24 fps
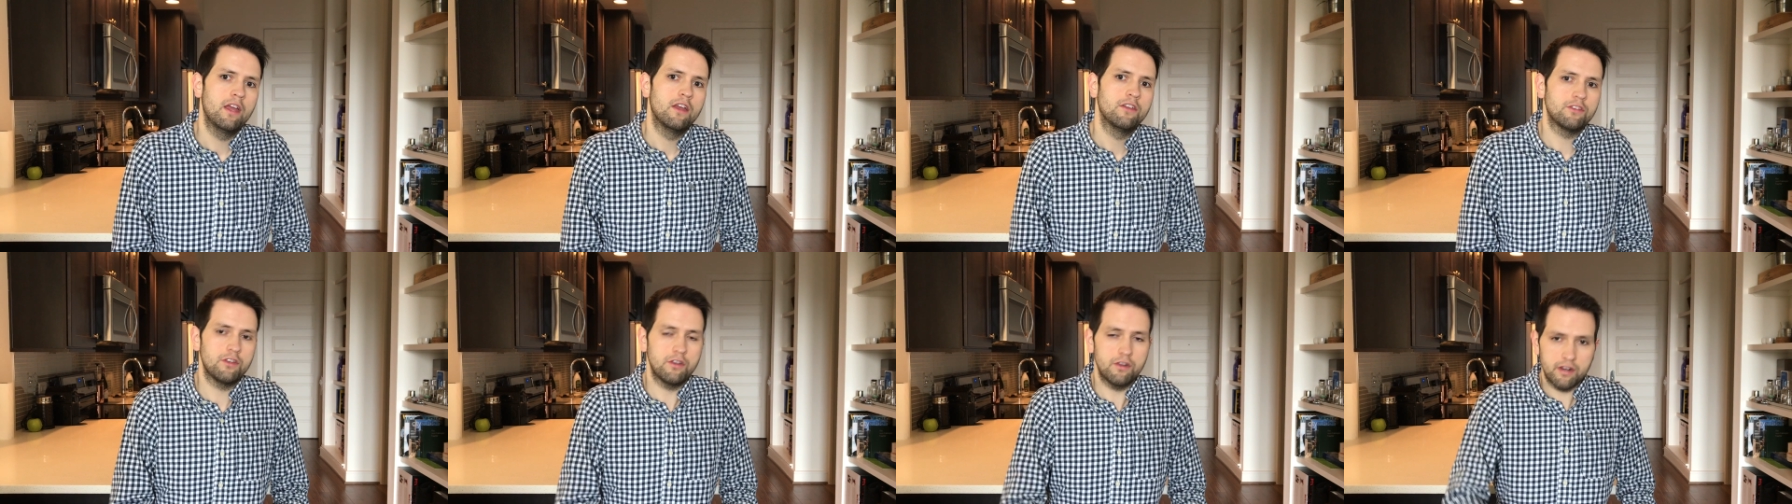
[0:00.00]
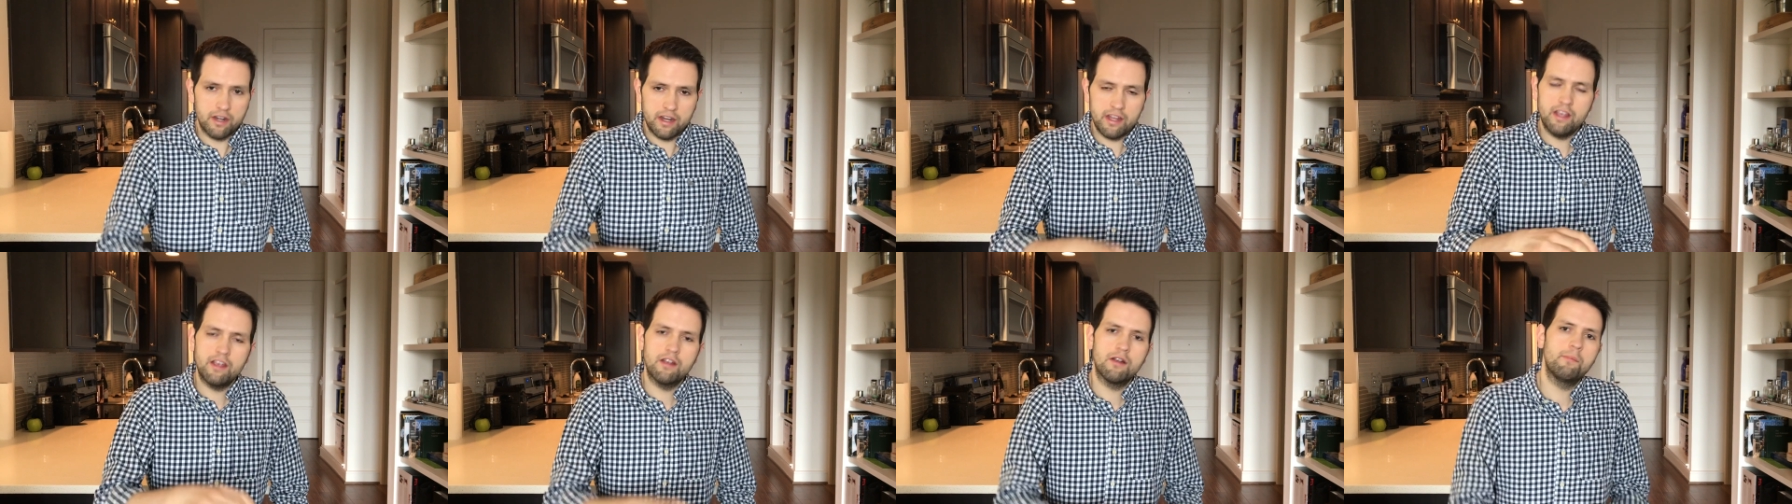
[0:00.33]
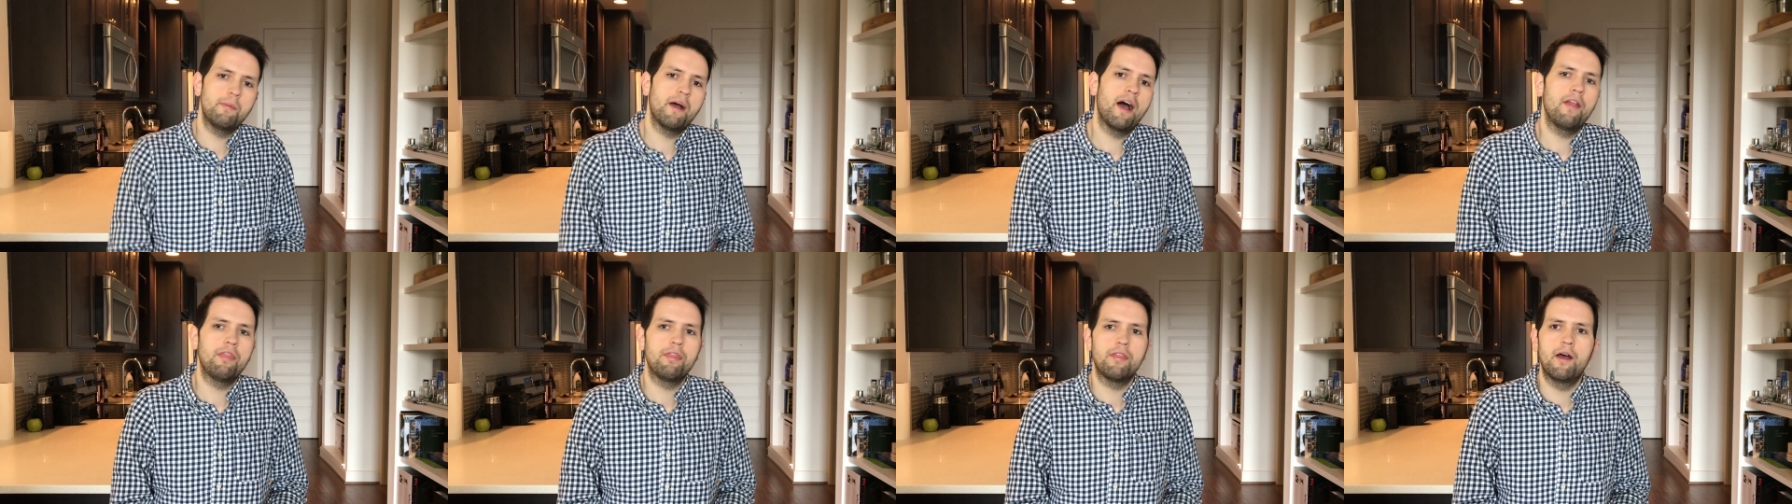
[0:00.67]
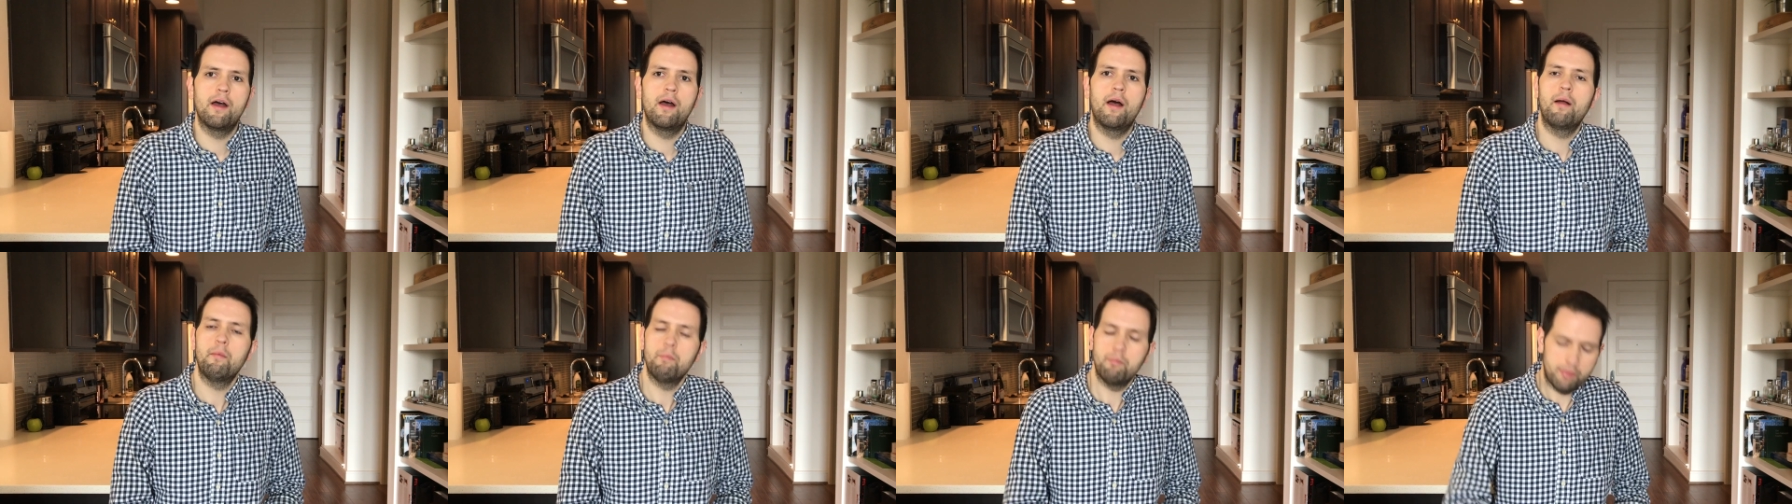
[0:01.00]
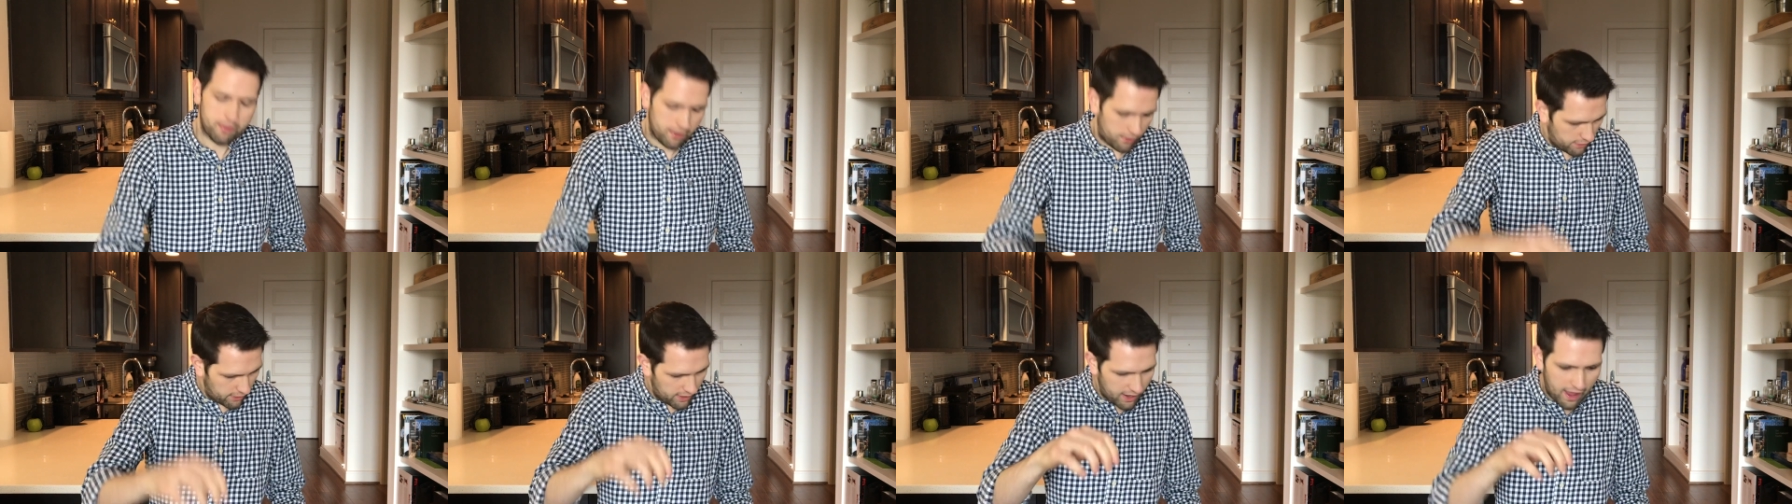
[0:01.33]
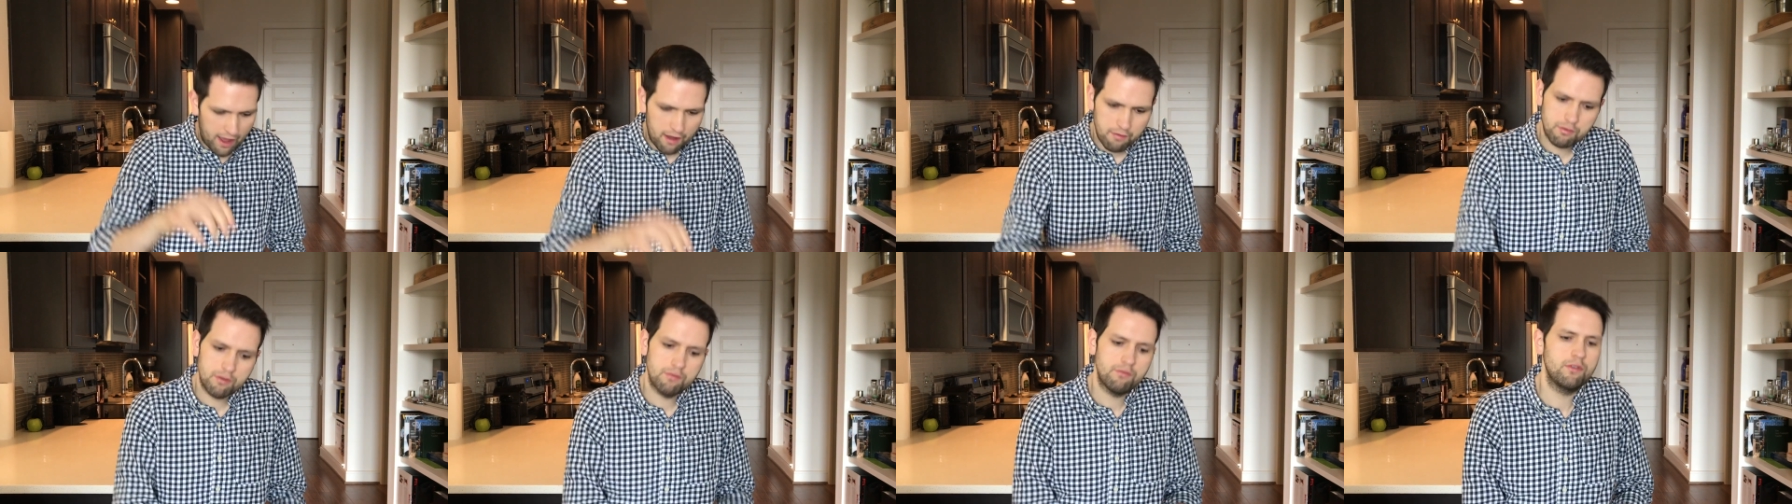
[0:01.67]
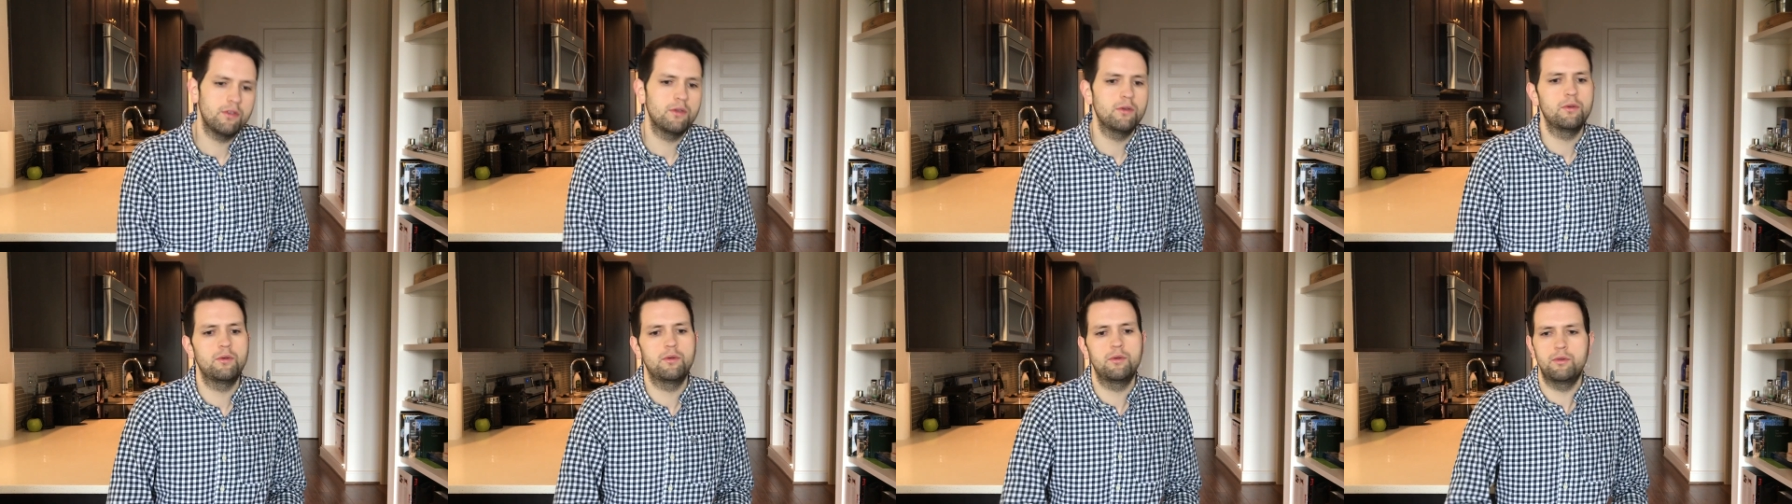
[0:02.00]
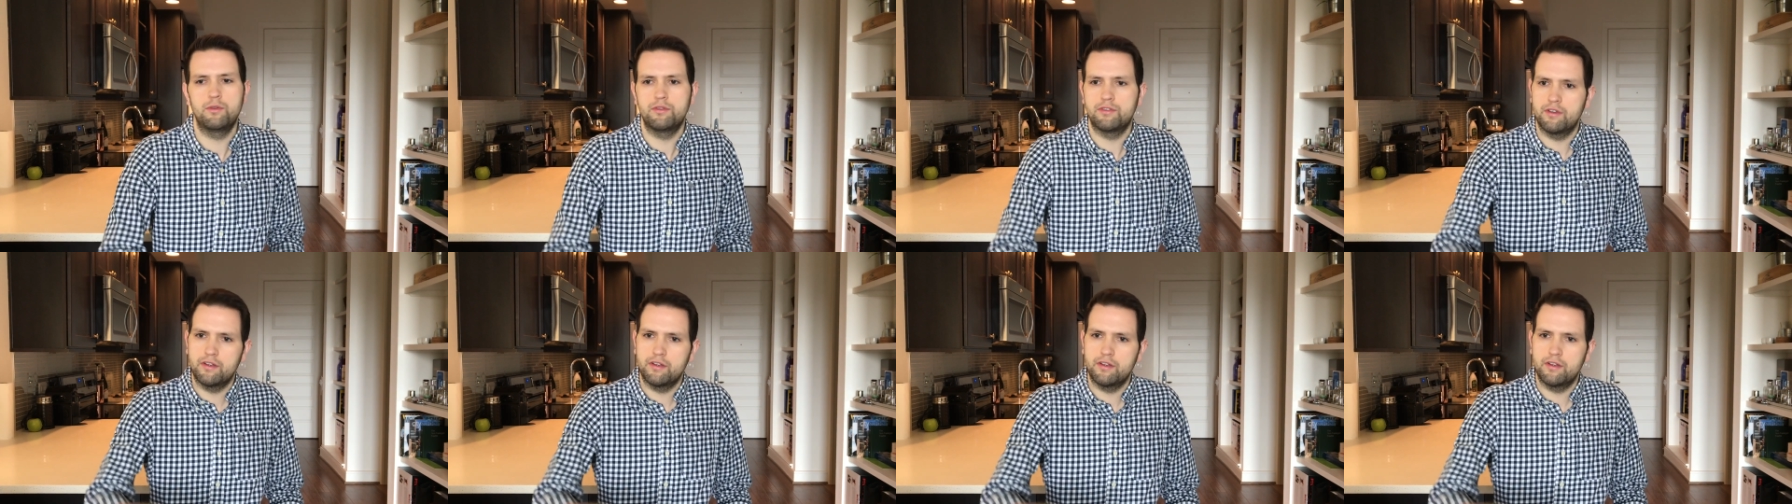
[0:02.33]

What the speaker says: So you're gonna hear about them, they're gonna have reviews,